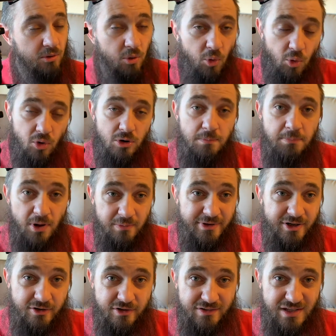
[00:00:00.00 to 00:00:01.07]
Or
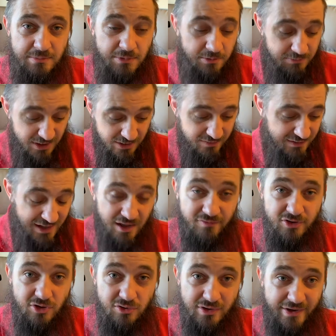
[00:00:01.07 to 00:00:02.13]
pulmonary edema, meaning the
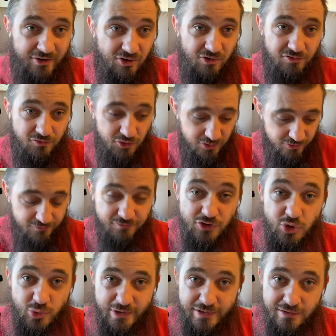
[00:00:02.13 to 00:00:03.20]
alveoli are all full of
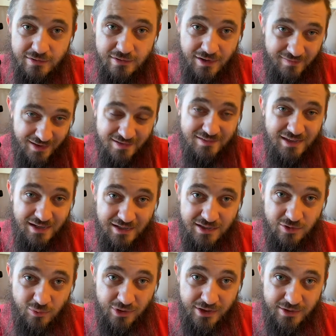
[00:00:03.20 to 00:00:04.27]
fluid, and that's getting in
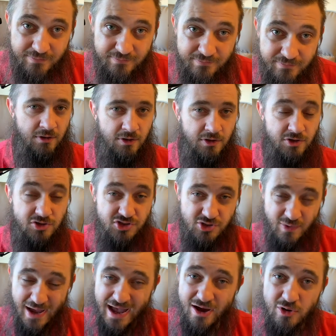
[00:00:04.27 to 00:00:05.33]
the way.
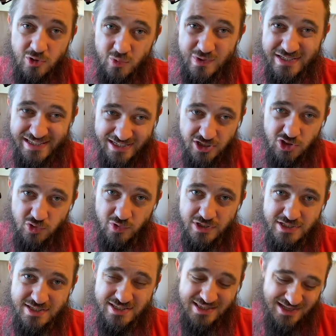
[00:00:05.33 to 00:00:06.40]
So how do we
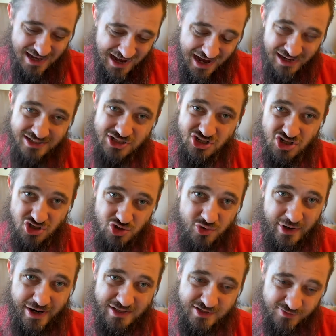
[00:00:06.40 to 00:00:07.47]
increase the oxygen
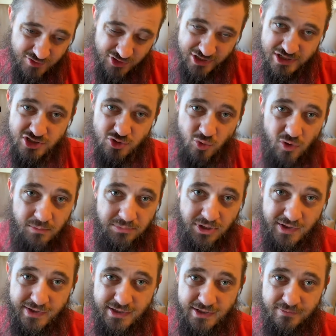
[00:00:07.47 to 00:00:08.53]
transfer into our
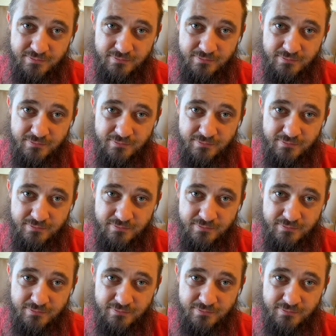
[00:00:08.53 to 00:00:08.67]
blood?